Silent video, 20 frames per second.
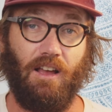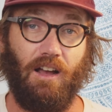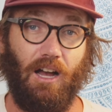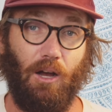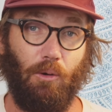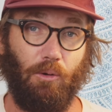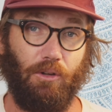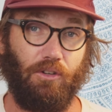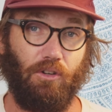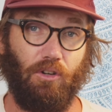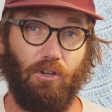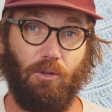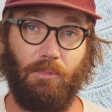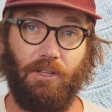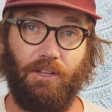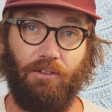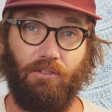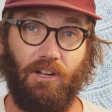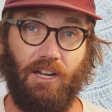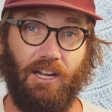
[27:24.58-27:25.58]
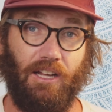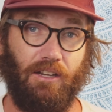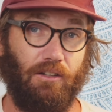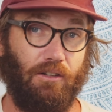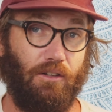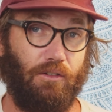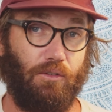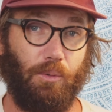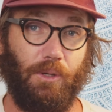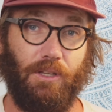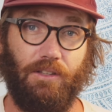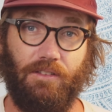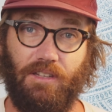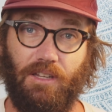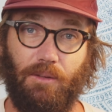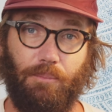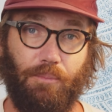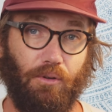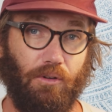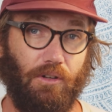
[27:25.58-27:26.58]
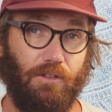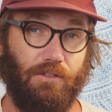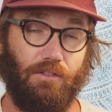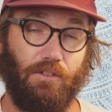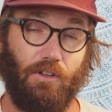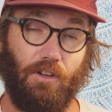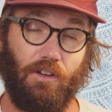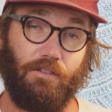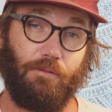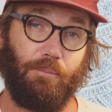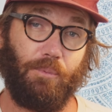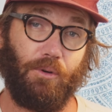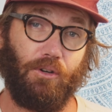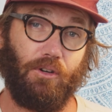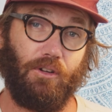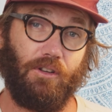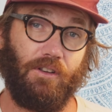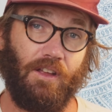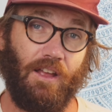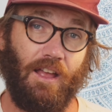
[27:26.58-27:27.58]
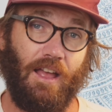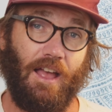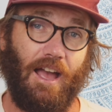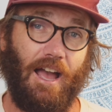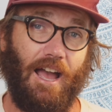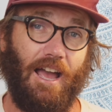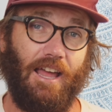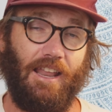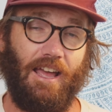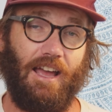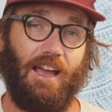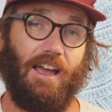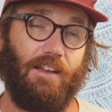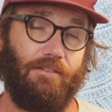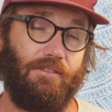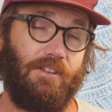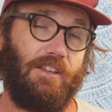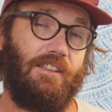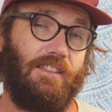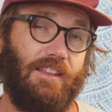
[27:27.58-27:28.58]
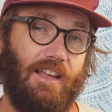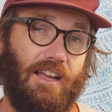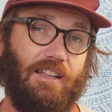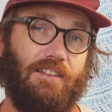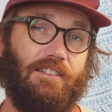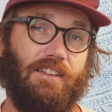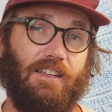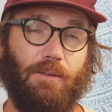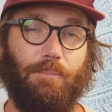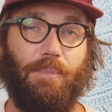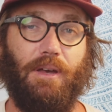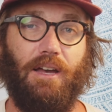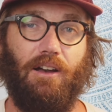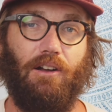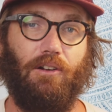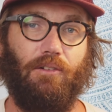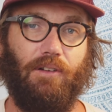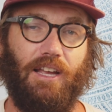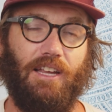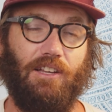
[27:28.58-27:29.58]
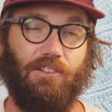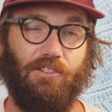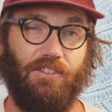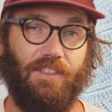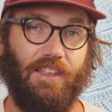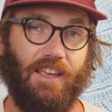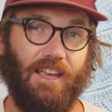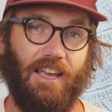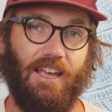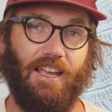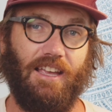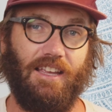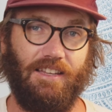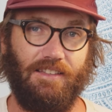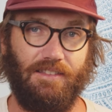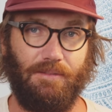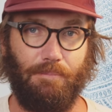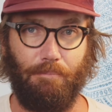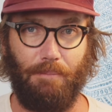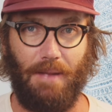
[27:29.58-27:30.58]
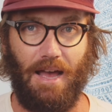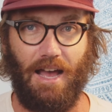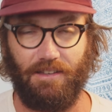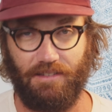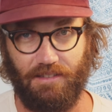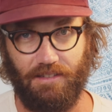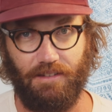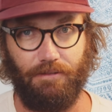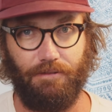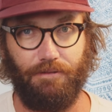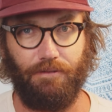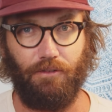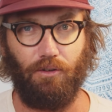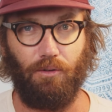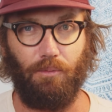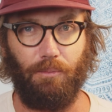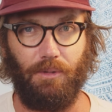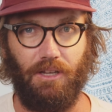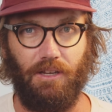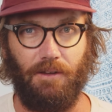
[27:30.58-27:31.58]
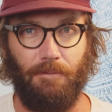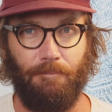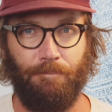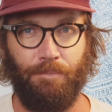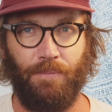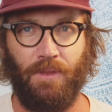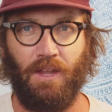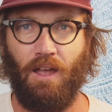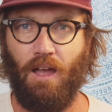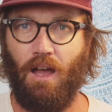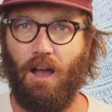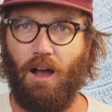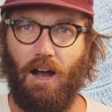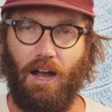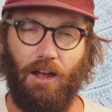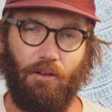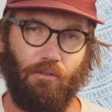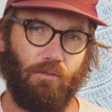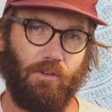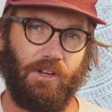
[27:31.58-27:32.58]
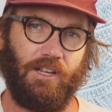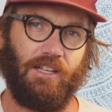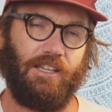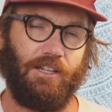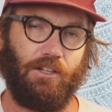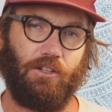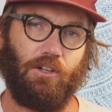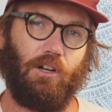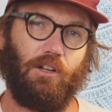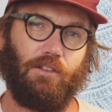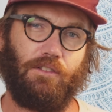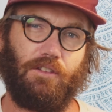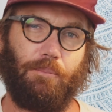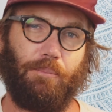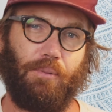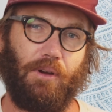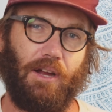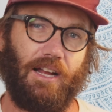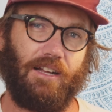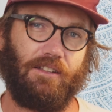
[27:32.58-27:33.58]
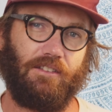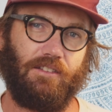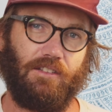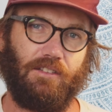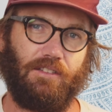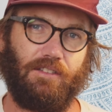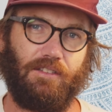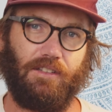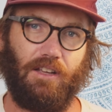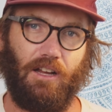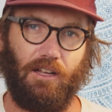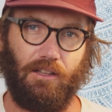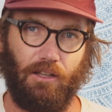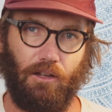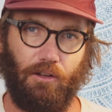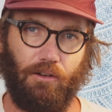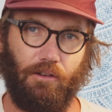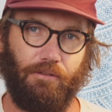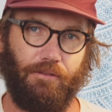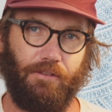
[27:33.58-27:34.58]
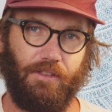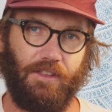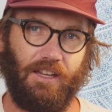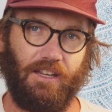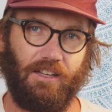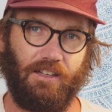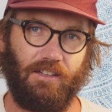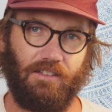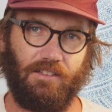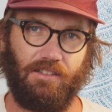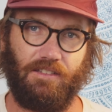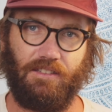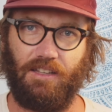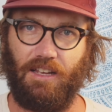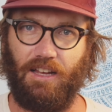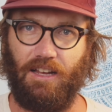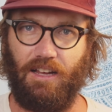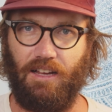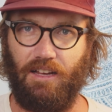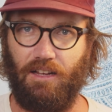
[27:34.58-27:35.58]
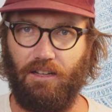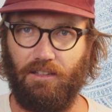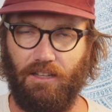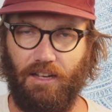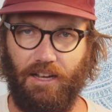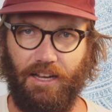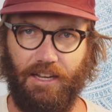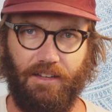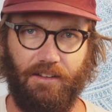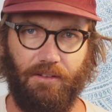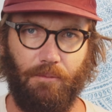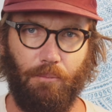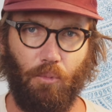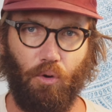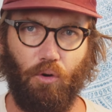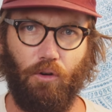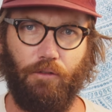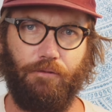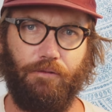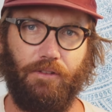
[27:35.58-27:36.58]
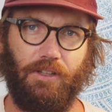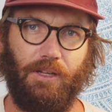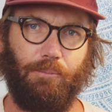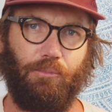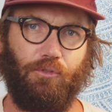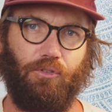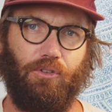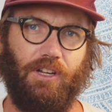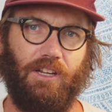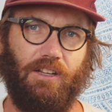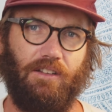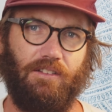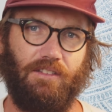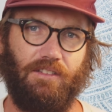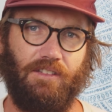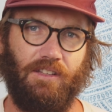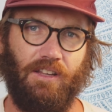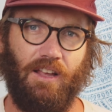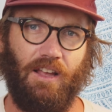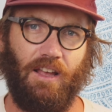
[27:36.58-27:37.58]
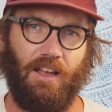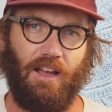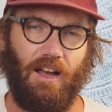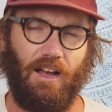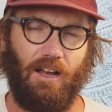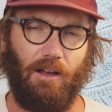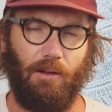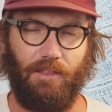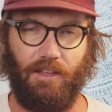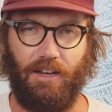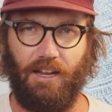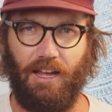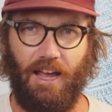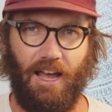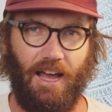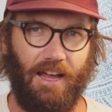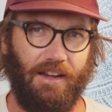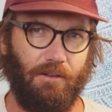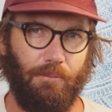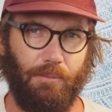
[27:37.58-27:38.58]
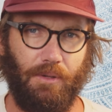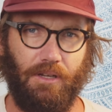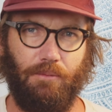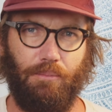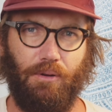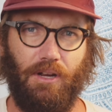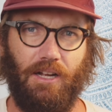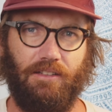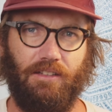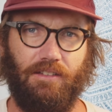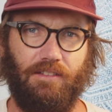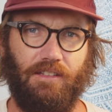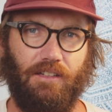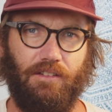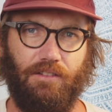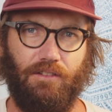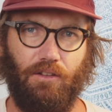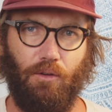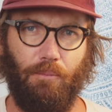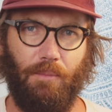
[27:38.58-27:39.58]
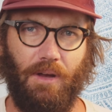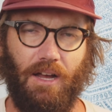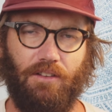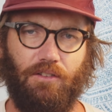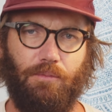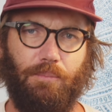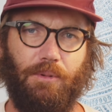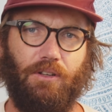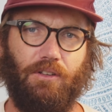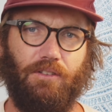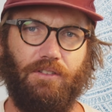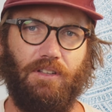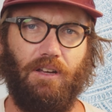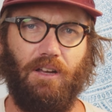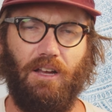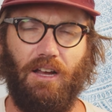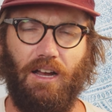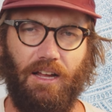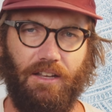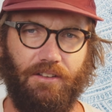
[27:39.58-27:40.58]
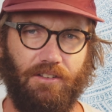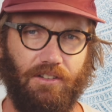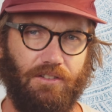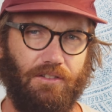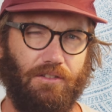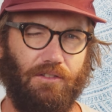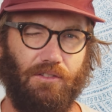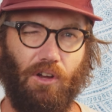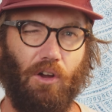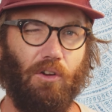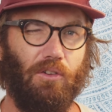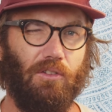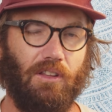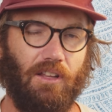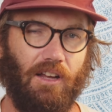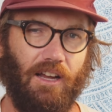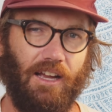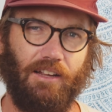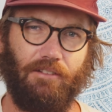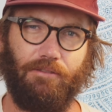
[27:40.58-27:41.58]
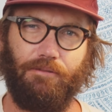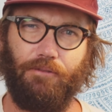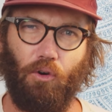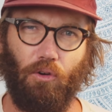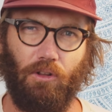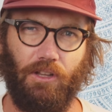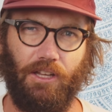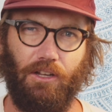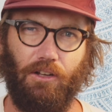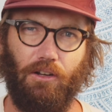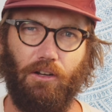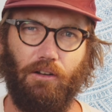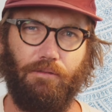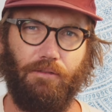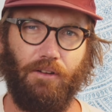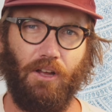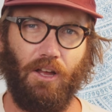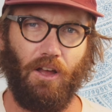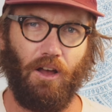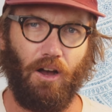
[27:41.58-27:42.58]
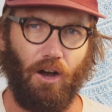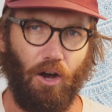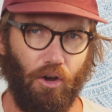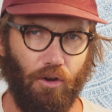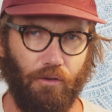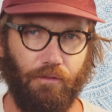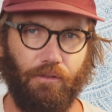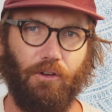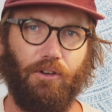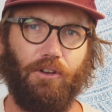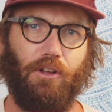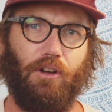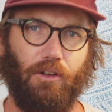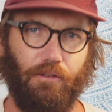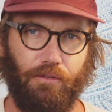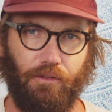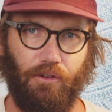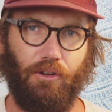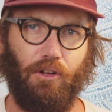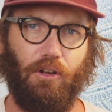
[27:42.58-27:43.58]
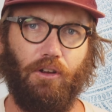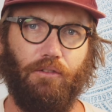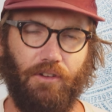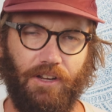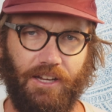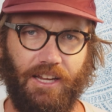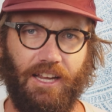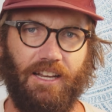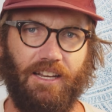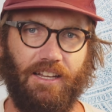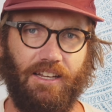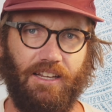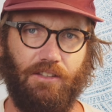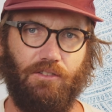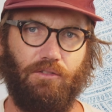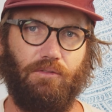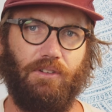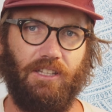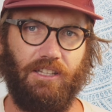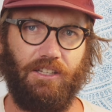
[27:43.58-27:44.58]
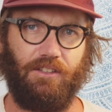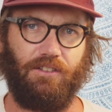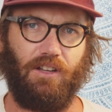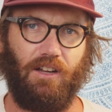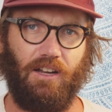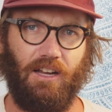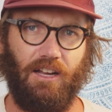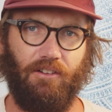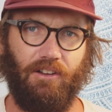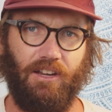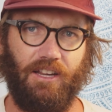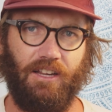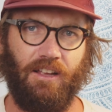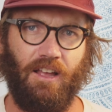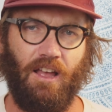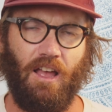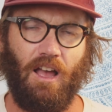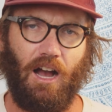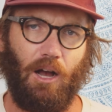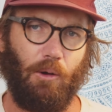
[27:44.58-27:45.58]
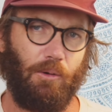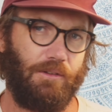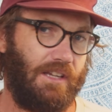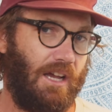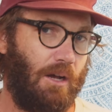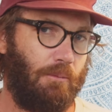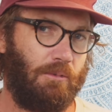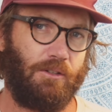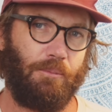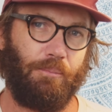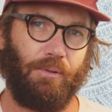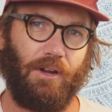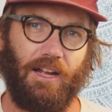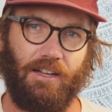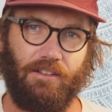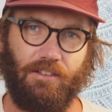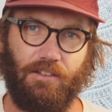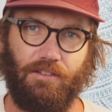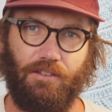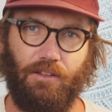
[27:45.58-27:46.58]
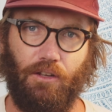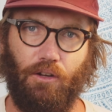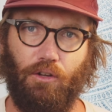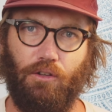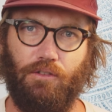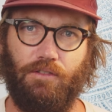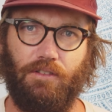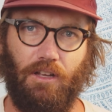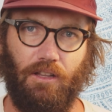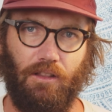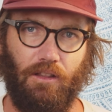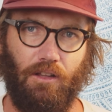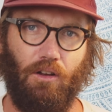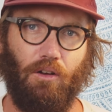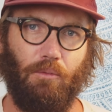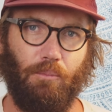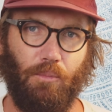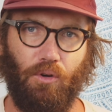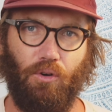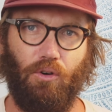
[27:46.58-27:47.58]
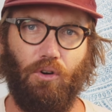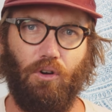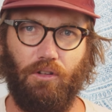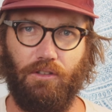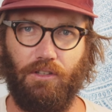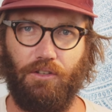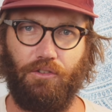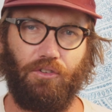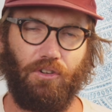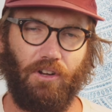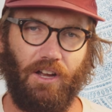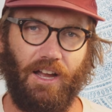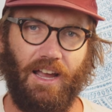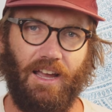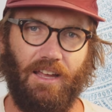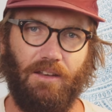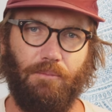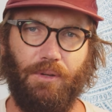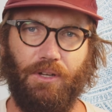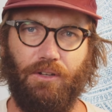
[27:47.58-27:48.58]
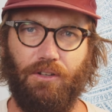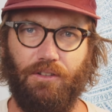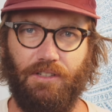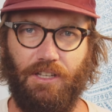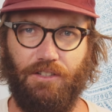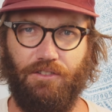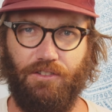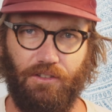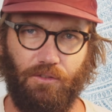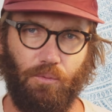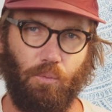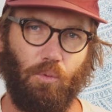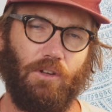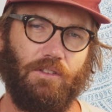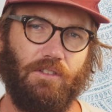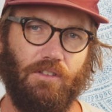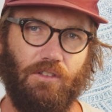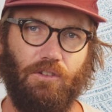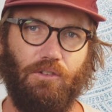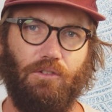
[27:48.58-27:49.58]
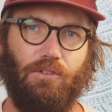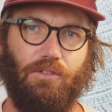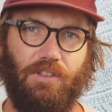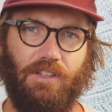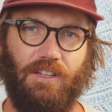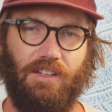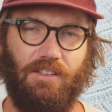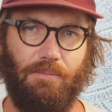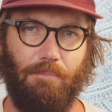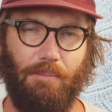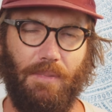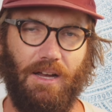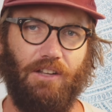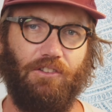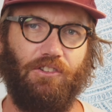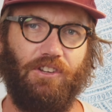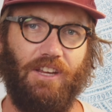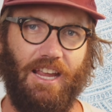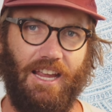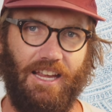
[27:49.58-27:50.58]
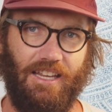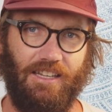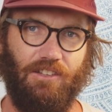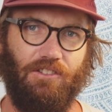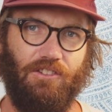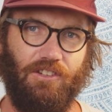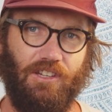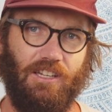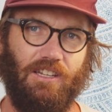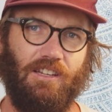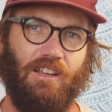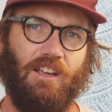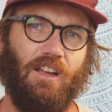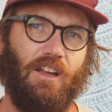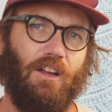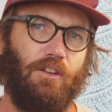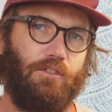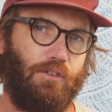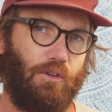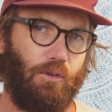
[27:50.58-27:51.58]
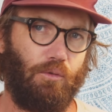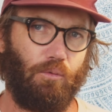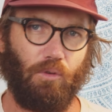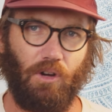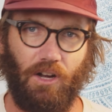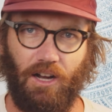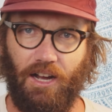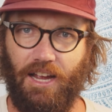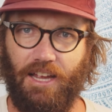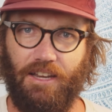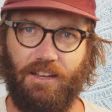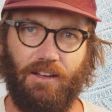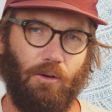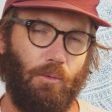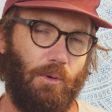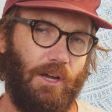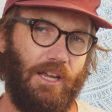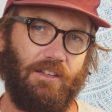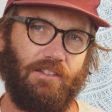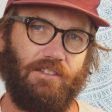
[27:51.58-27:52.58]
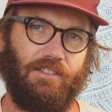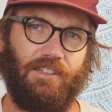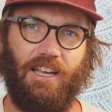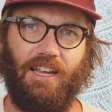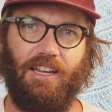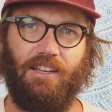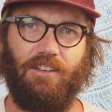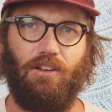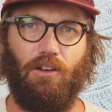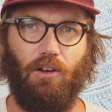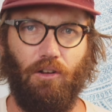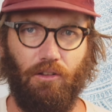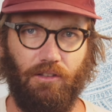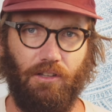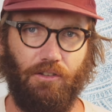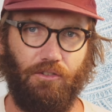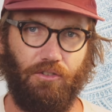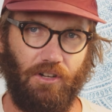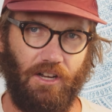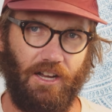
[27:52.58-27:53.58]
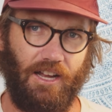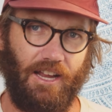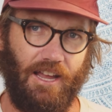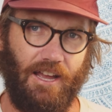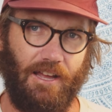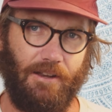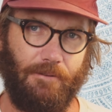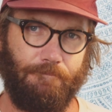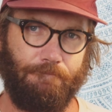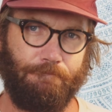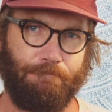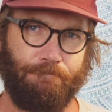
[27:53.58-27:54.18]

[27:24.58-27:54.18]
I would normally ride on a twin tip or a surfboard, and having that D-power range there is massive for me. I really got to practice a lot of things like more flip tricks that I hadn't been practicing so much because I just don't like falling off over and over and over again. It gets really tiring. I was able to practice those a lot more on the Triad because I just wasn't using as much energy to ride a Wakeskate on the Triad.